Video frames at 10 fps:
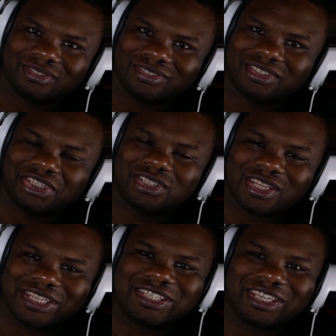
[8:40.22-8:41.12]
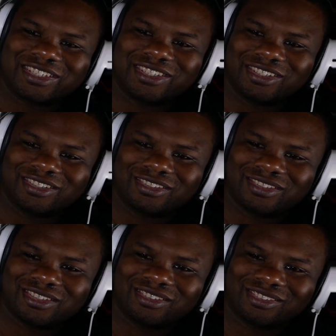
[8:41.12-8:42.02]
she's in the
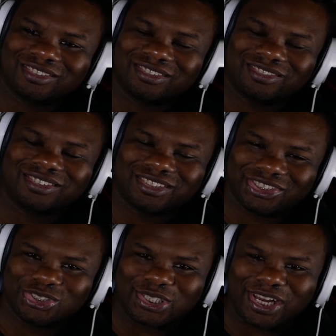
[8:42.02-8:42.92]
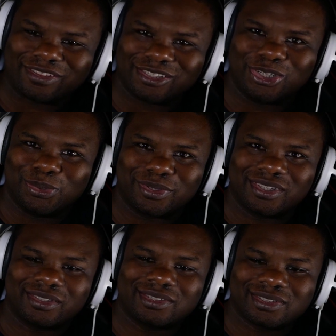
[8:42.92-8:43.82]
60s. She's gonna have to deal with
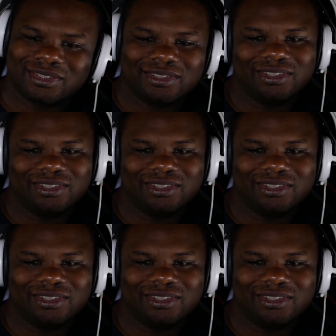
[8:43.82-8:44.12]
this.